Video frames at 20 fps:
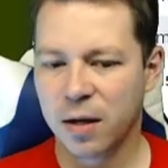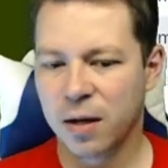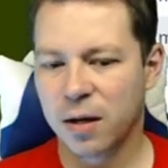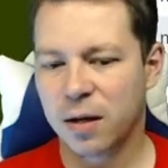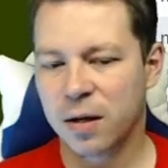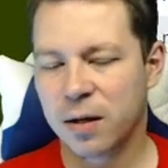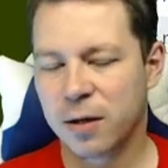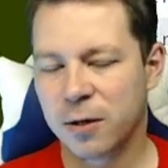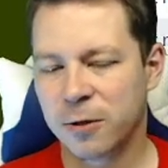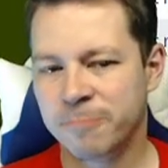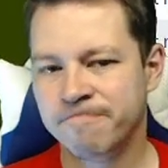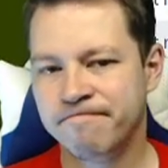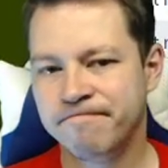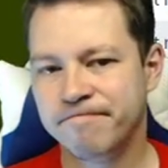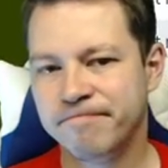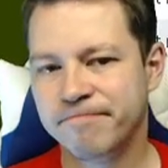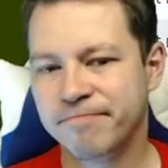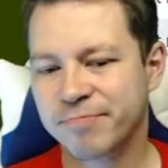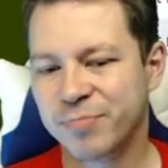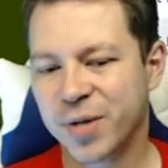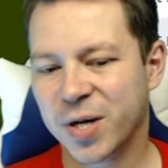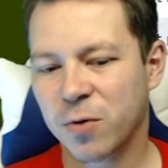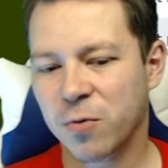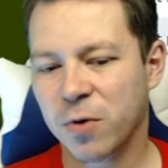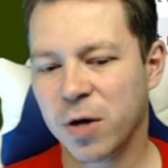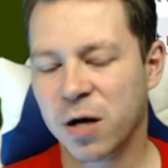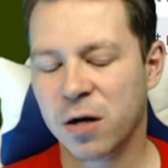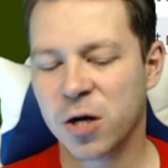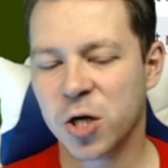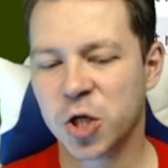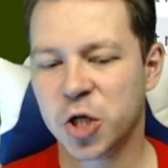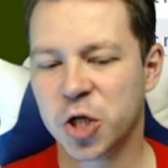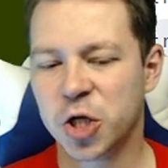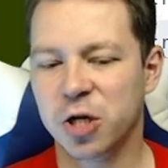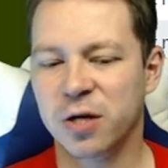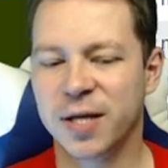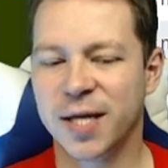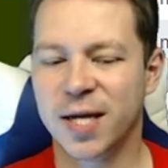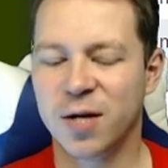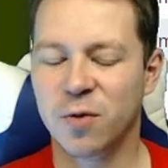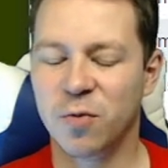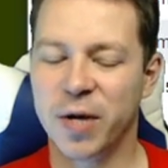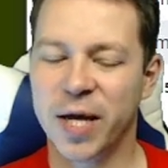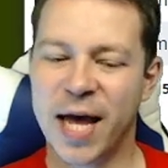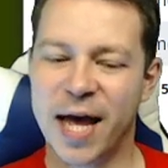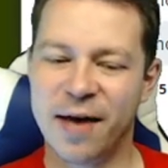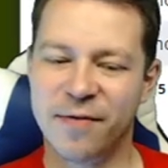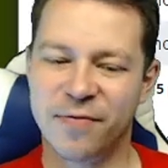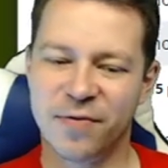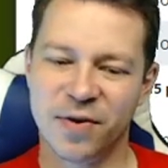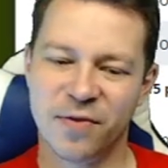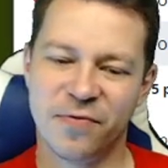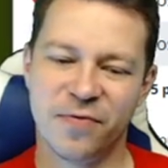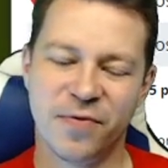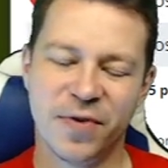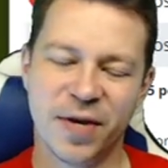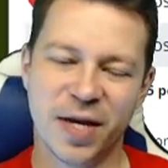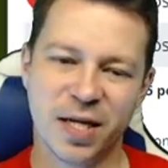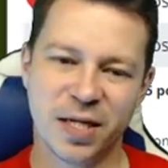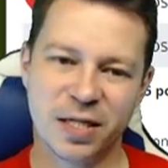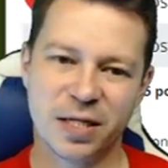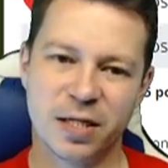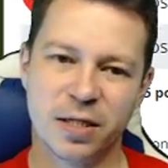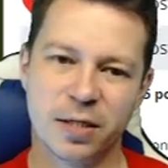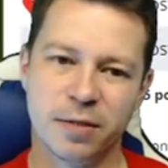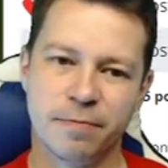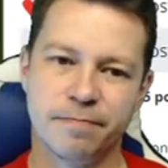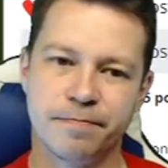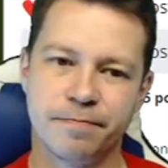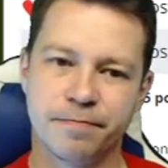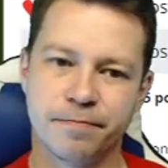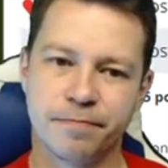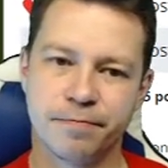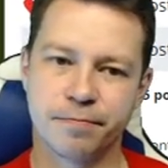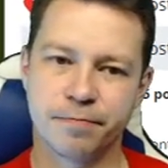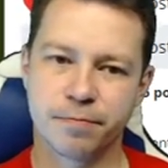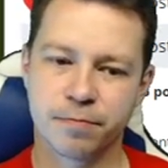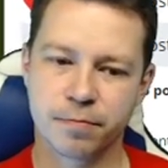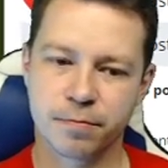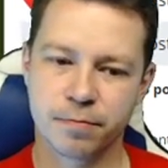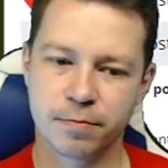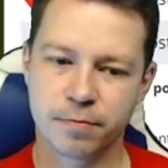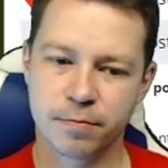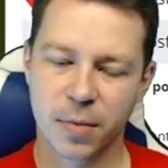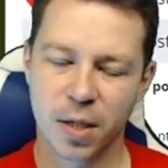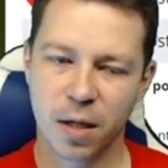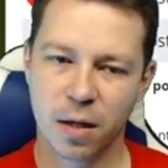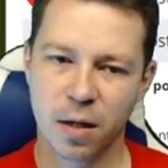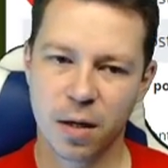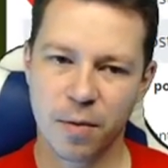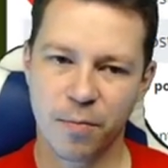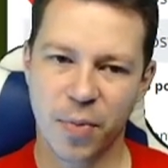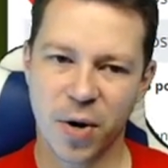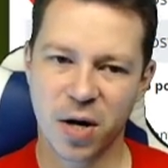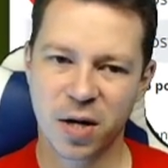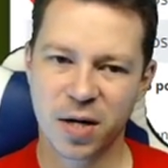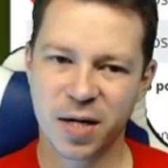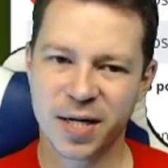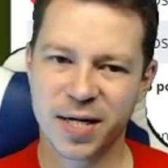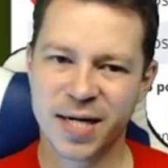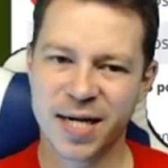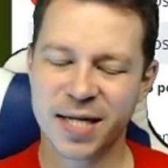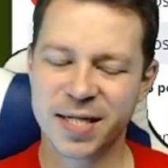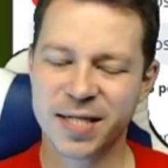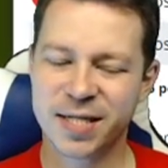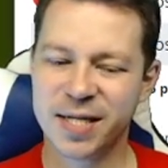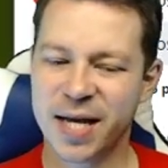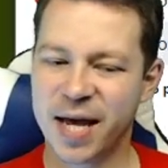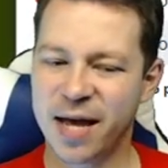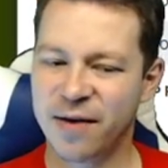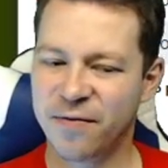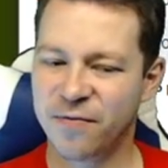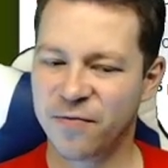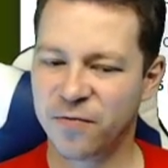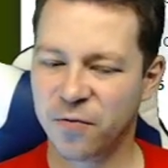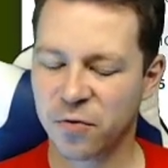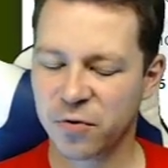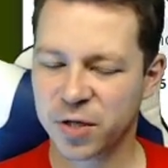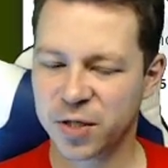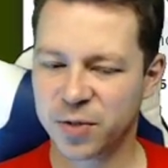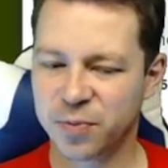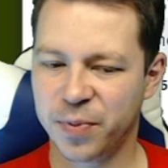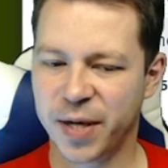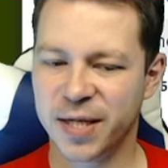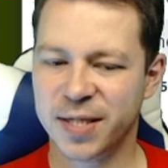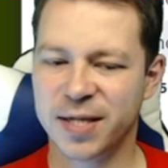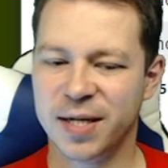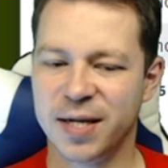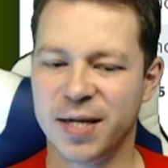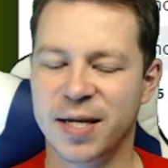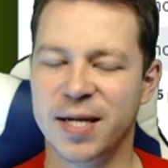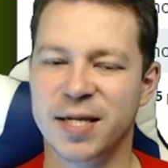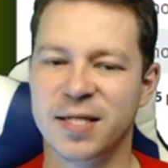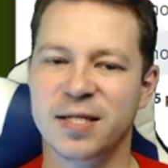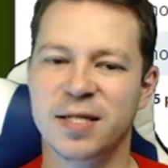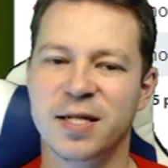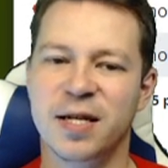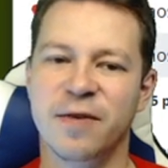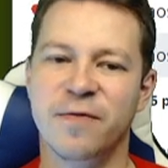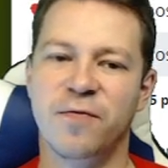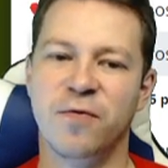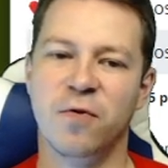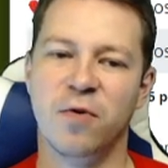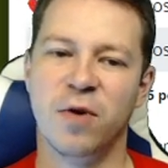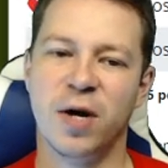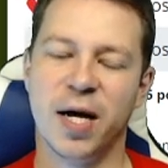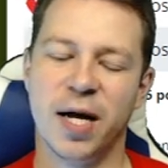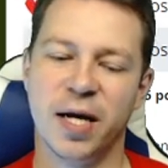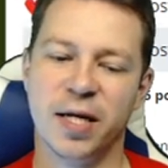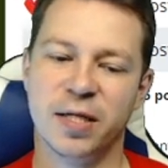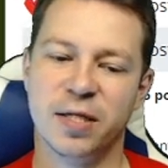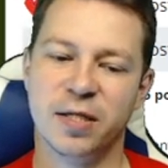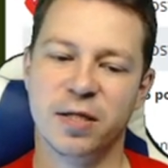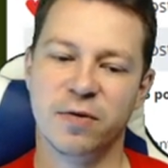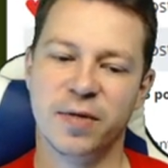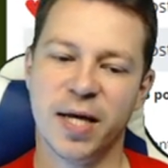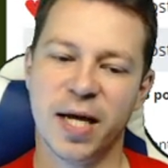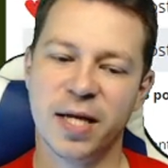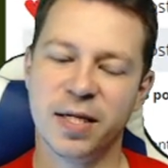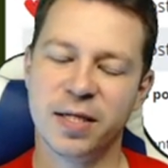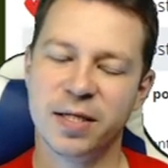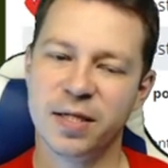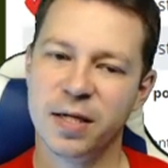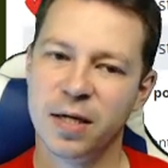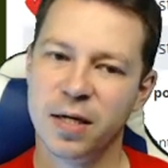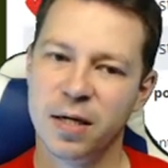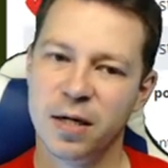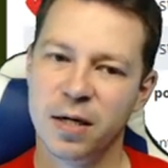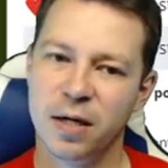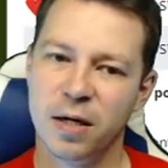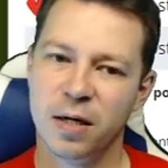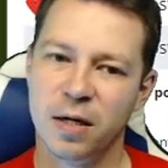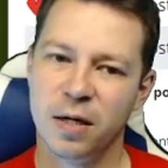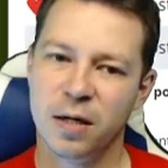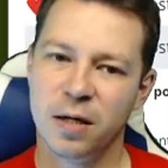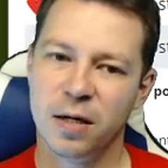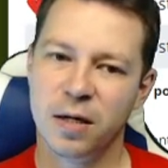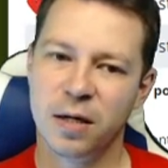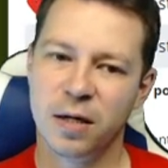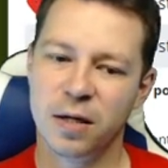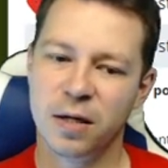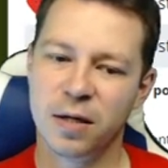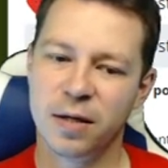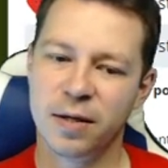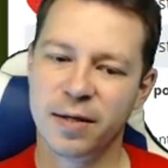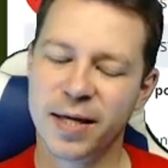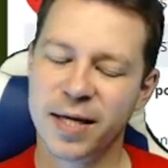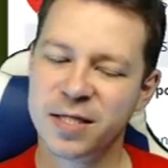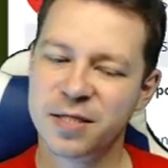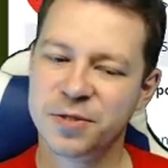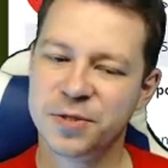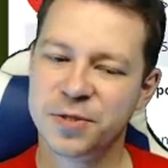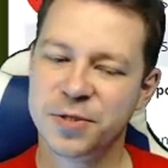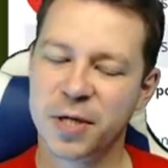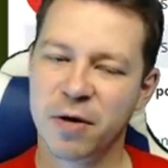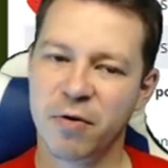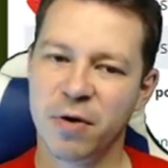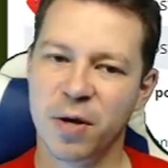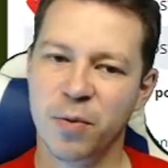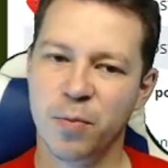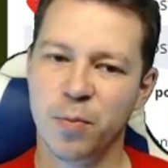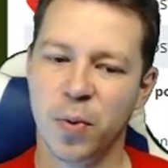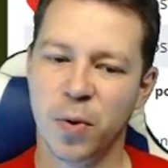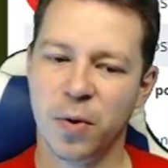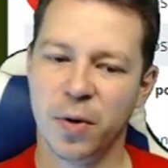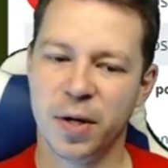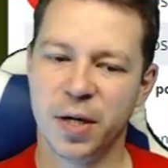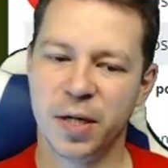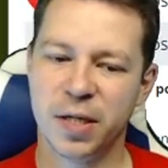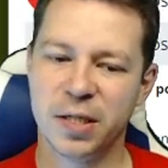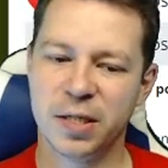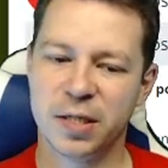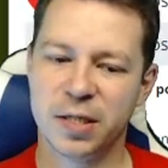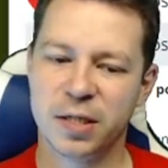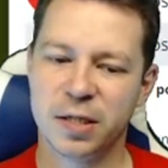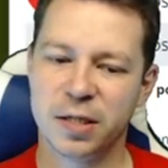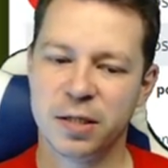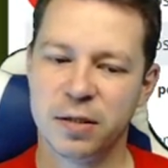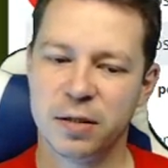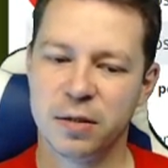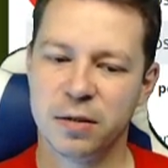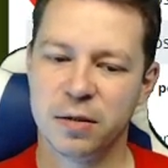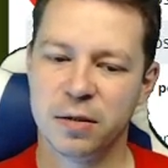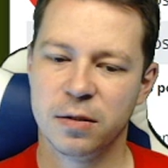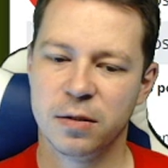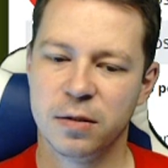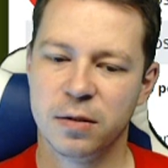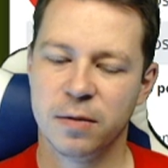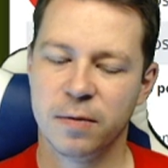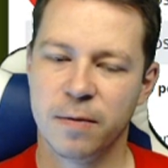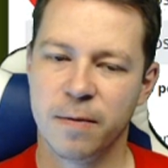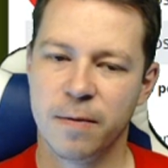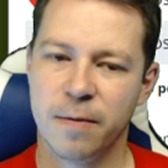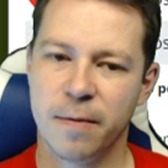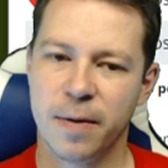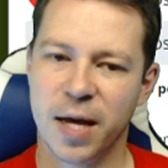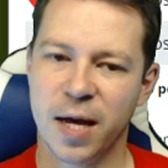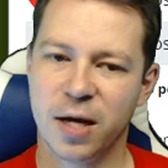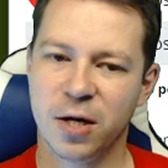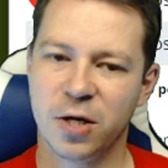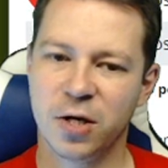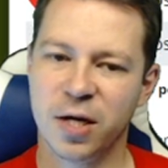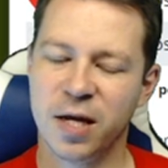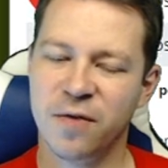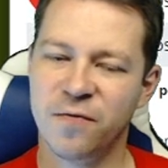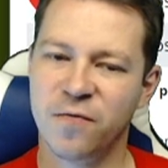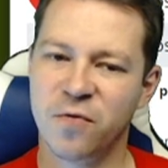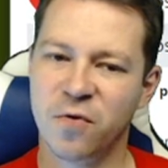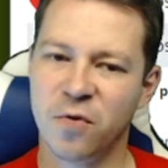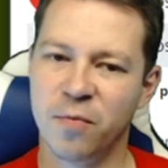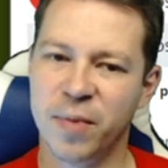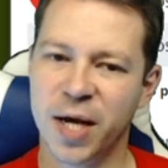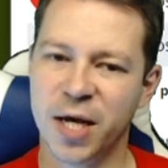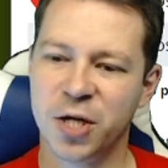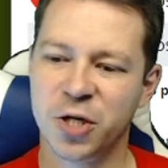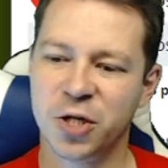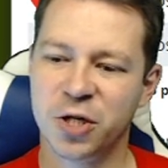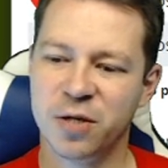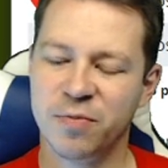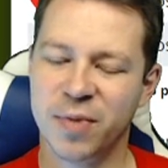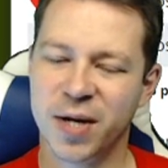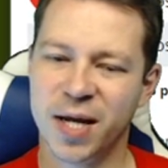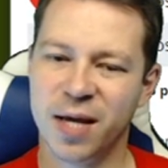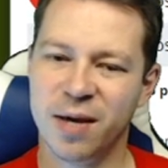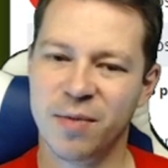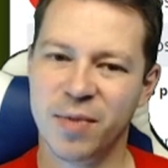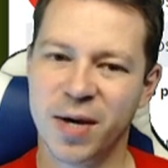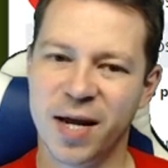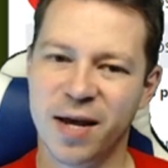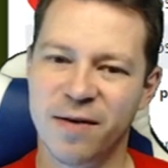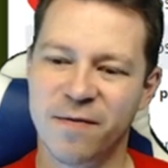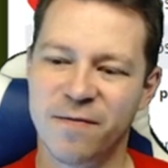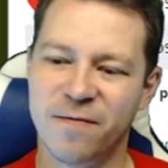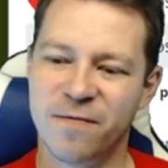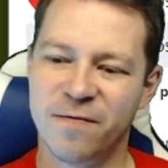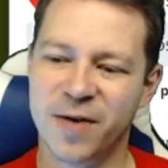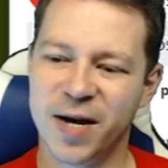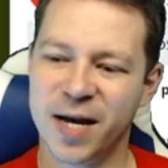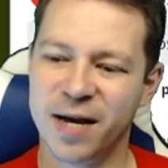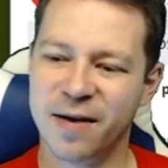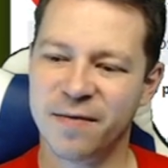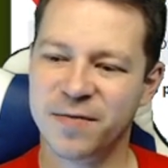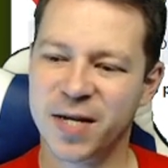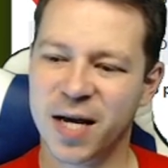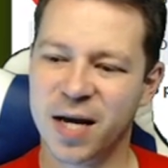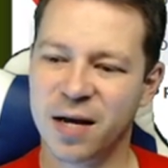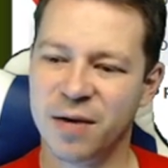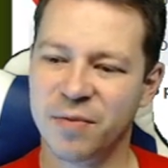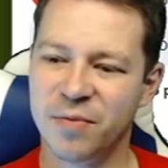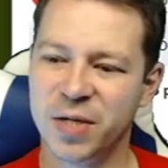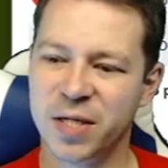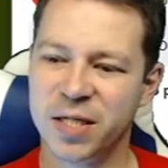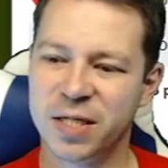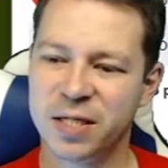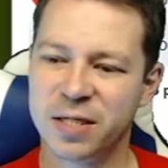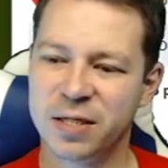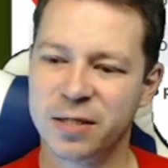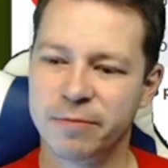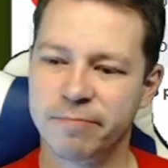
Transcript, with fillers: Um, but we are not sure that we have a fit. partner doesn't have four spades and he doesn't have four hearts. So that's uh, that's a very important actually information. But he might have five diamonds.